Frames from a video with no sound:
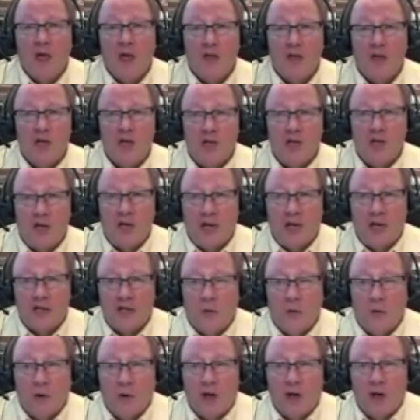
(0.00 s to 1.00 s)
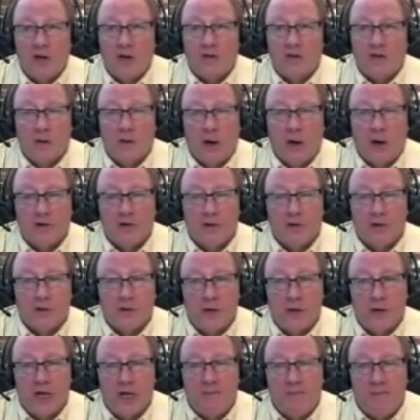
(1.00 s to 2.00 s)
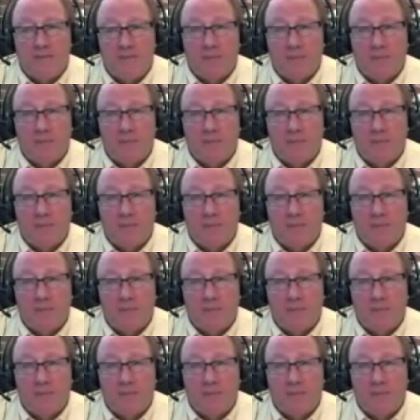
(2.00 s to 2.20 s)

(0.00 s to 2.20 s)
She next morning goes across the street,